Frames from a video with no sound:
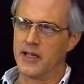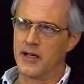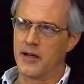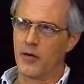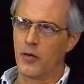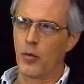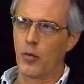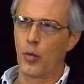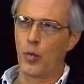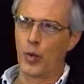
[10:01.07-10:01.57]

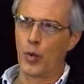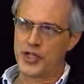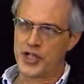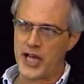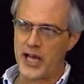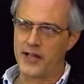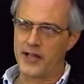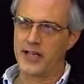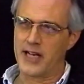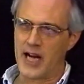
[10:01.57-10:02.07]
which
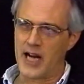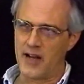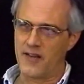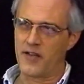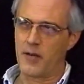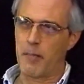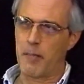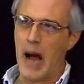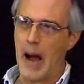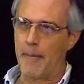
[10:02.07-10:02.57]
had the kind of
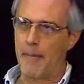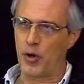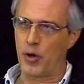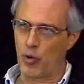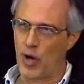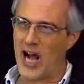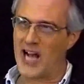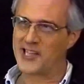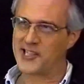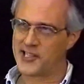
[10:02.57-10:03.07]
the
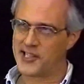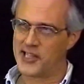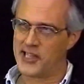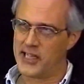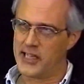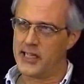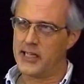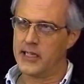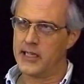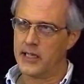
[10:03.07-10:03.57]

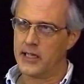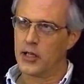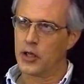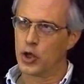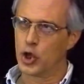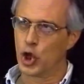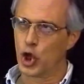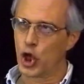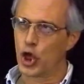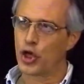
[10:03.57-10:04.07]
paparazzi
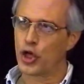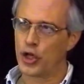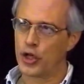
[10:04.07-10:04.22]
look